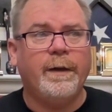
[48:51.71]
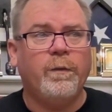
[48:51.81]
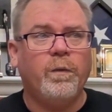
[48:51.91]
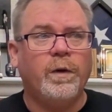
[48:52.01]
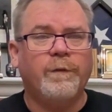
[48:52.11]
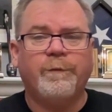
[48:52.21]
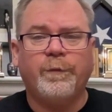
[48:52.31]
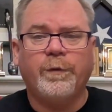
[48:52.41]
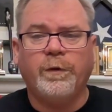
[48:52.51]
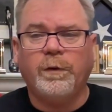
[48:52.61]

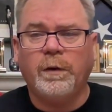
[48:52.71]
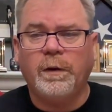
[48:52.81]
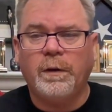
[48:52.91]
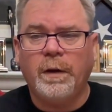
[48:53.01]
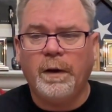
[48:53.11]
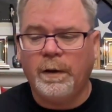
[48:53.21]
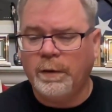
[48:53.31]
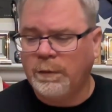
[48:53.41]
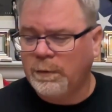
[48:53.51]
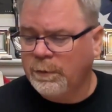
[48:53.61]
wonderful
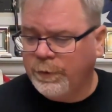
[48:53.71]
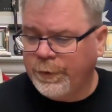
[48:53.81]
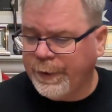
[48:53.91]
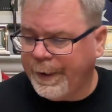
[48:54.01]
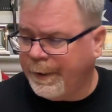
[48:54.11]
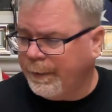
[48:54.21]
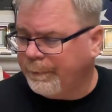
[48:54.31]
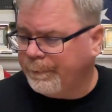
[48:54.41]
new year.